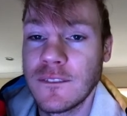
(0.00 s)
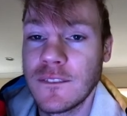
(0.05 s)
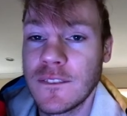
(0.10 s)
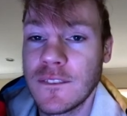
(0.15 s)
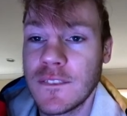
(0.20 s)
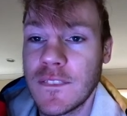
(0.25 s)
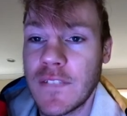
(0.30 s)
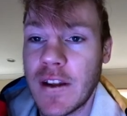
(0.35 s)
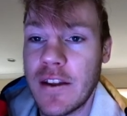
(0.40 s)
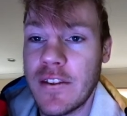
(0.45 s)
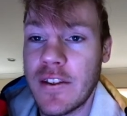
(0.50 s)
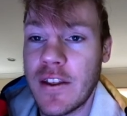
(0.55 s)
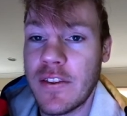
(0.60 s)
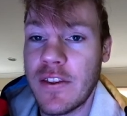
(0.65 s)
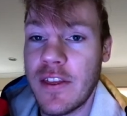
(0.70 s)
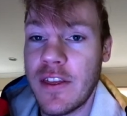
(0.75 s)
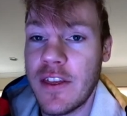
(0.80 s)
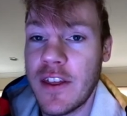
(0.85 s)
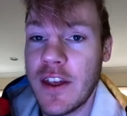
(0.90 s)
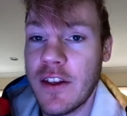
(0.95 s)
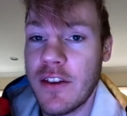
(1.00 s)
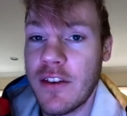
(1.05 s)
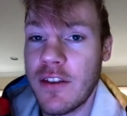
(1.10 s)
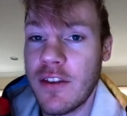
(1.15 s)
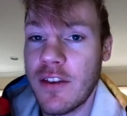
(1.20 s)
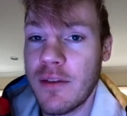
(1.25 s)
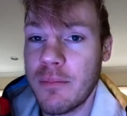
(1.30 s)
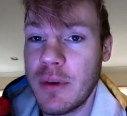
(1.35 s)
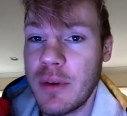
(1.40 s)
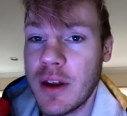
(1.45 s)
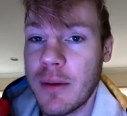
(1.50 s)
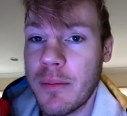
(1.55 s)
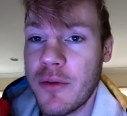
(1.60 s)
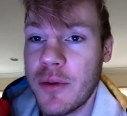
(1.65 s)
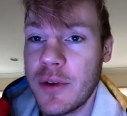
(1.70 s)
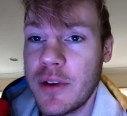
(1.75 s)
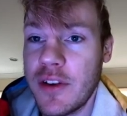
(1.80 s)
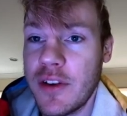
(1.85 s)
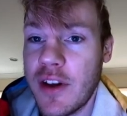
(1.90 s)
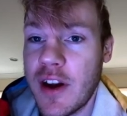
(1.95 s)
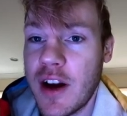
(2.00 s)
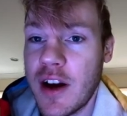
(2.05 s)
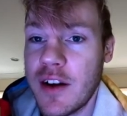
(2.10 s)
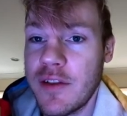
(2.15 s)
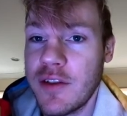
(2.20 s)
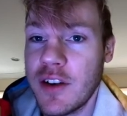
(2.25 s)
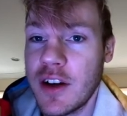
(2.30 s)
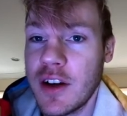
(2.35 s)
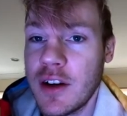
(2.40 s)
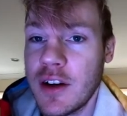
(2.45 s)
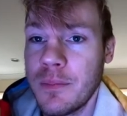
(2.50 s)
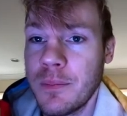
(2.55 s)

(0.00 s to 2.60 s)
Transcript: And then this becomes really scary for him.